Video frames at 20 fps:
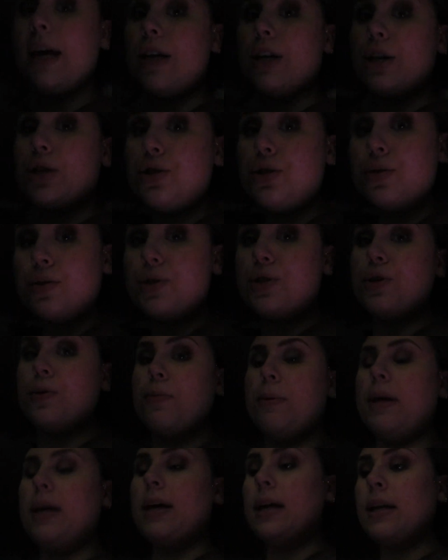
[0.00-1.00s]
and the Juju
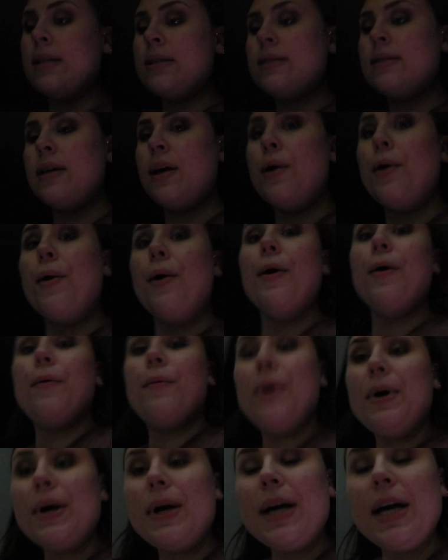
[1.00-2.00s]
Beans,
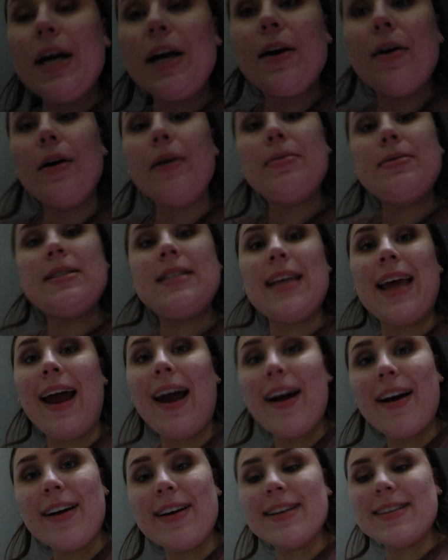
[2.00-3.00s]
we're gonna go
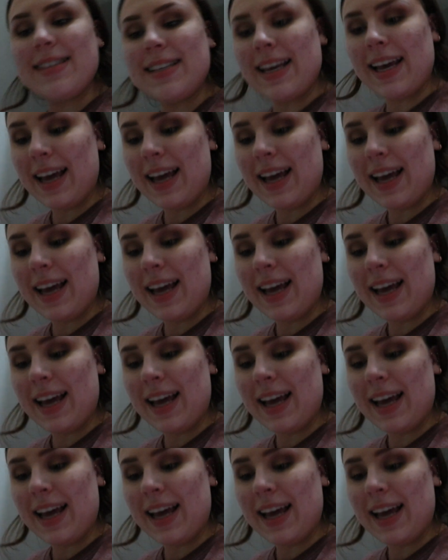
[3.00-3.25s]
upstairs.